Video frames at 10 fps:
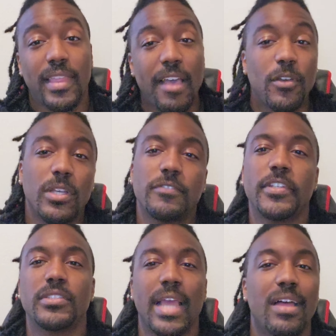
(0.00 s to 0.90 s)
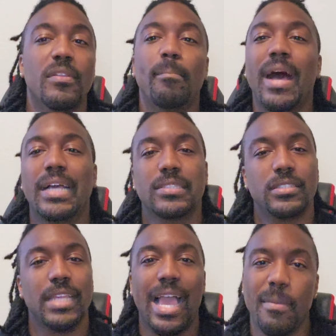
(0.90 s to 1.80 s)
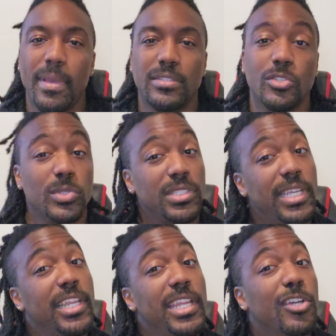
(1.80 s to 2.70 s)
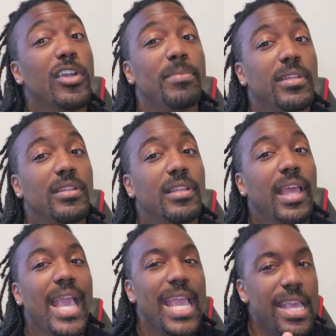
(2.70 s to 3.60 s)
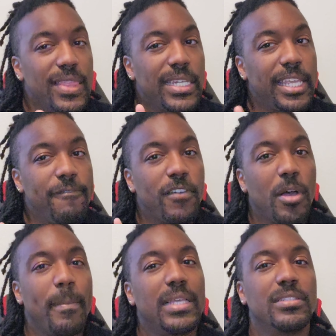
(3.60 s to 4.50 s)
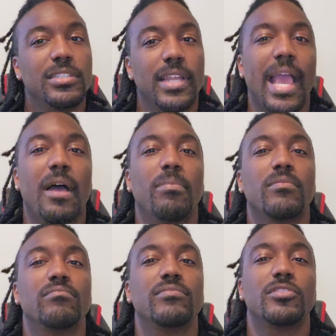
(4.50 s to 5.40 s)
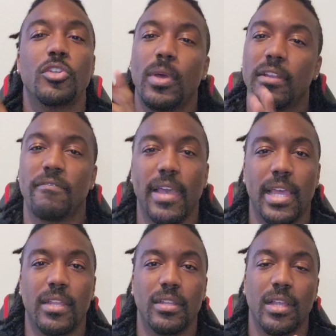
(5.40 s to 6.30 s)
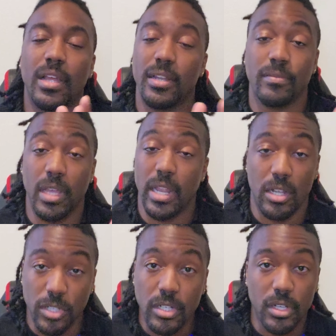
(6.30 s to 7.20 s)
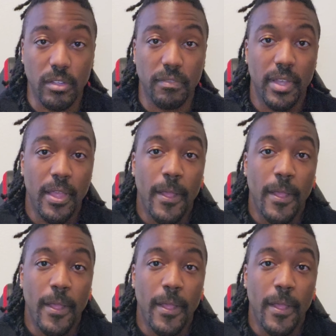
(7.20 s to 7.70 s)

The iPhone has features out of the box, such as iMessage, which is encrypted, and the default messaging app, so you don't have to find an alternative.